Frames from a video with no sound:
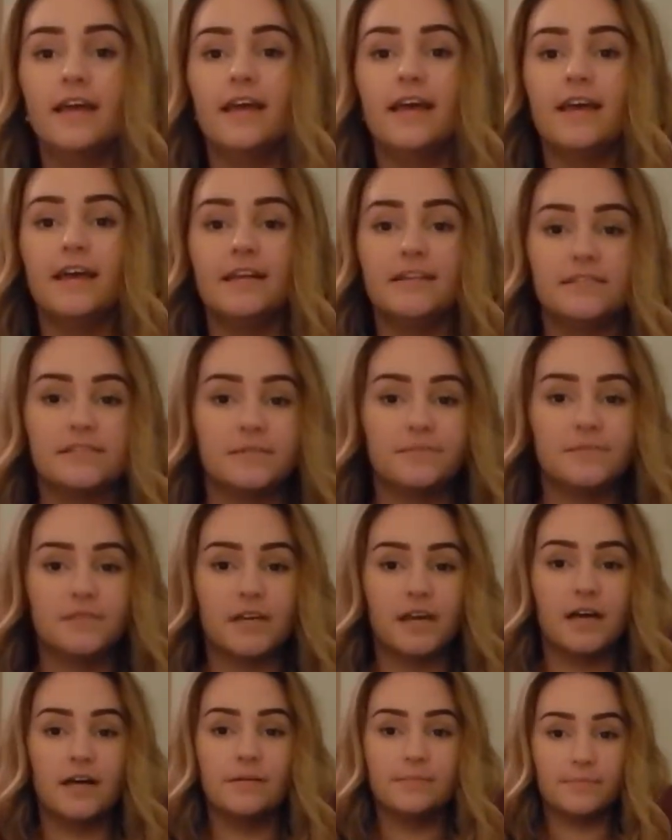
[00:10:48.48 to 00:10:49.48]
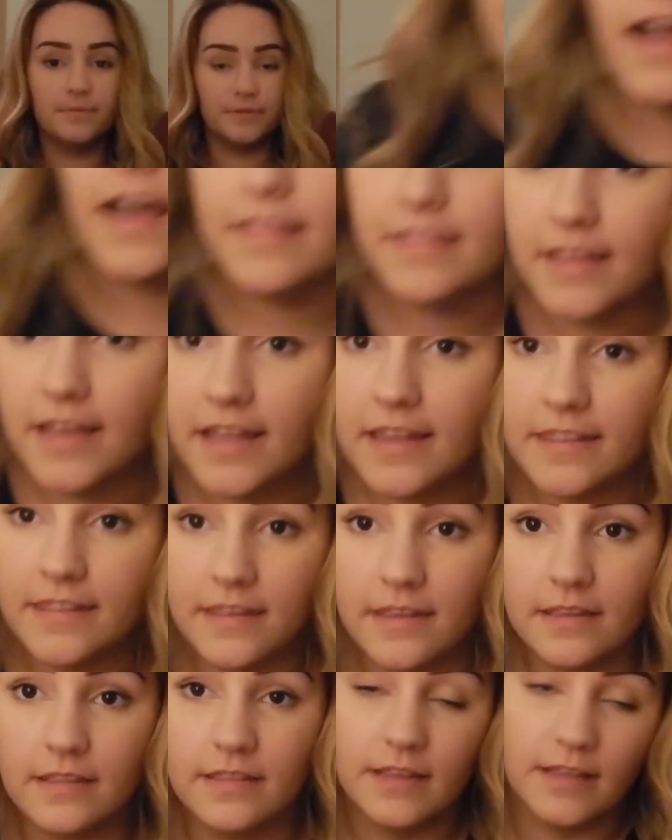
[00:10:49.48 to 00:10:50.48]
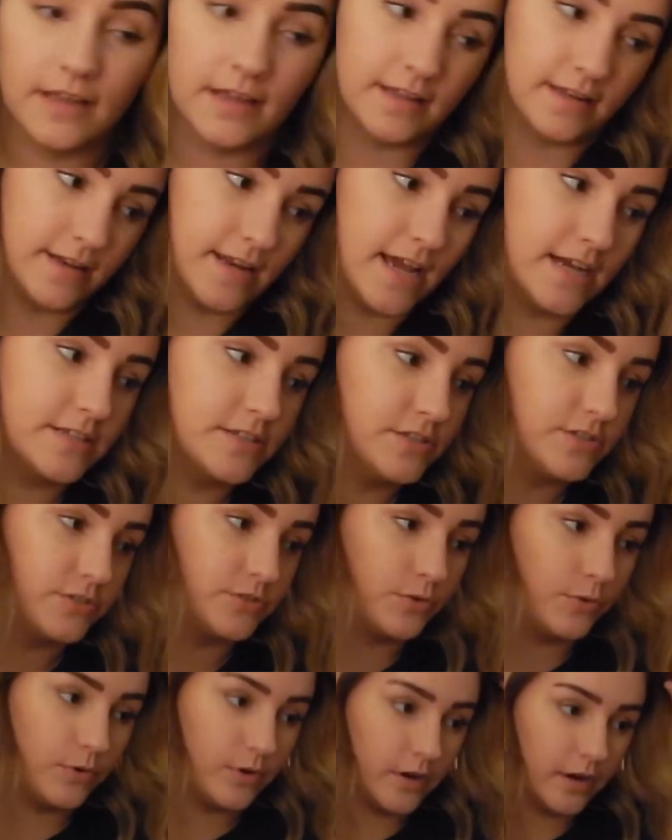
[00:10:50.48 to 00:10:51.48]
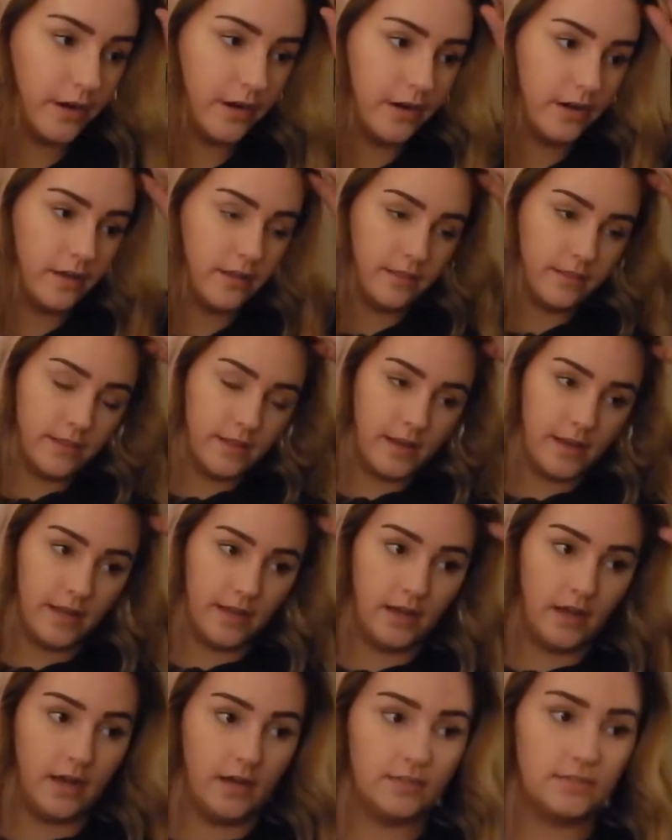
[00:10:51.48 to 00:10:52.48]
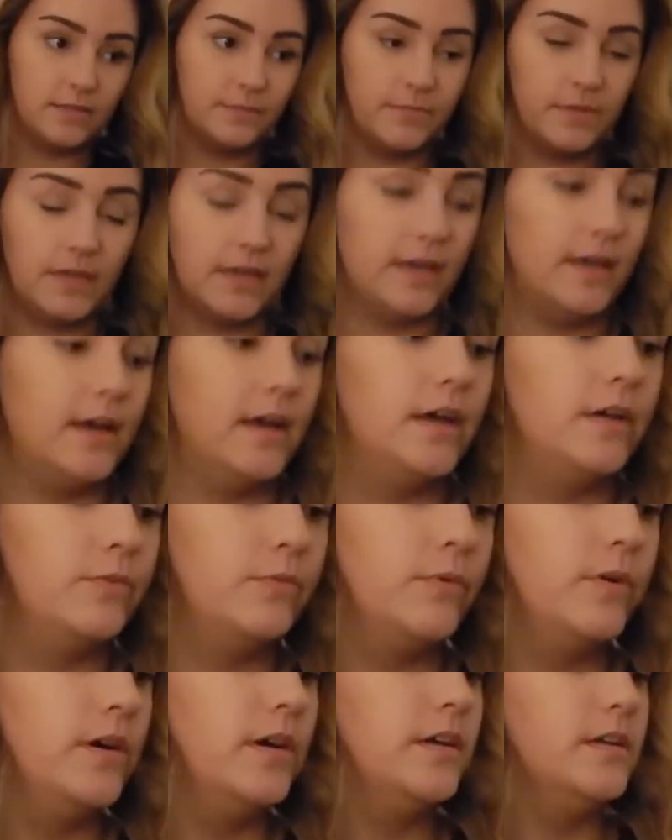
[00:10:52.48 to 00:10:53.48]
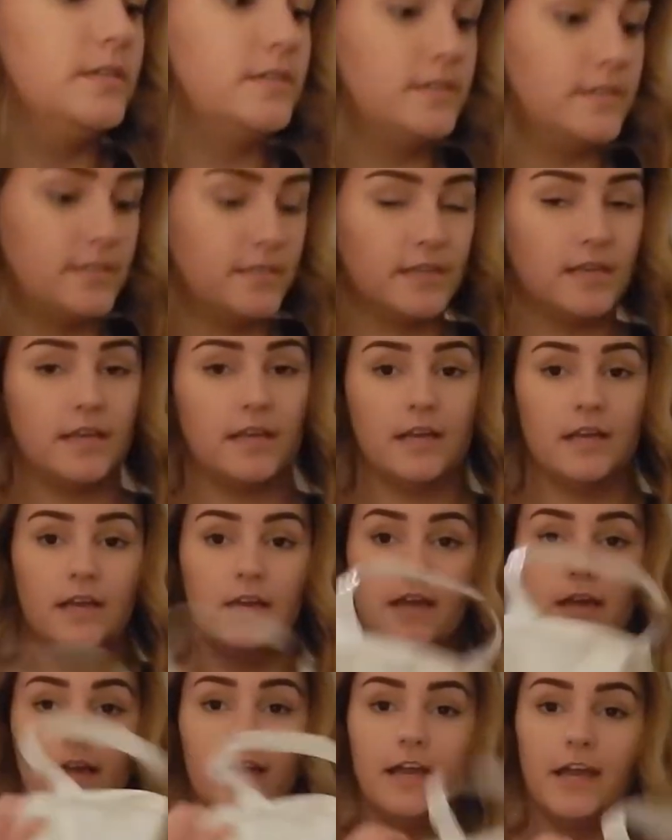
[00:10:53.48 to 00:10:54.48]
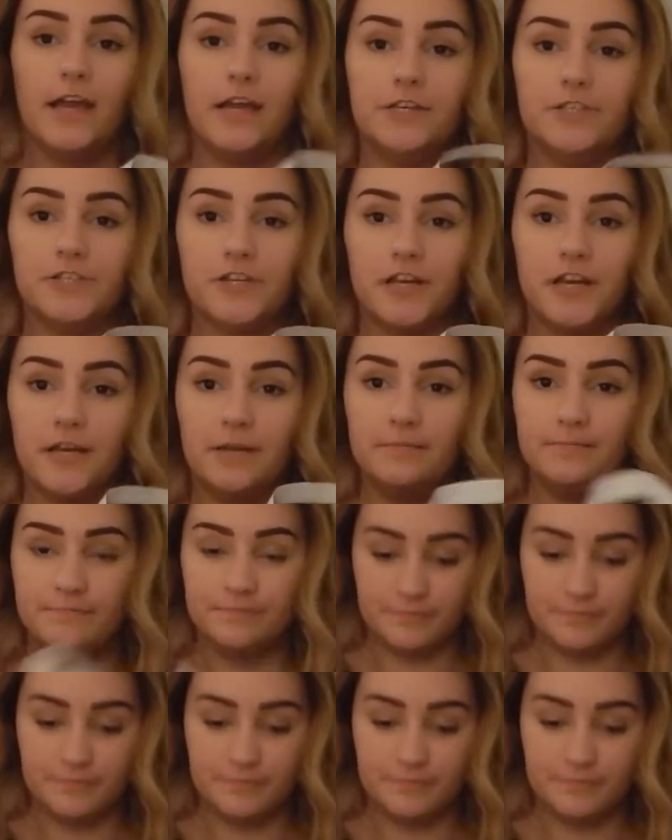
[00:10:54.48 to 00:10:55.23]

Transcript: and zipped up. And then the next store that I got something at was H&M.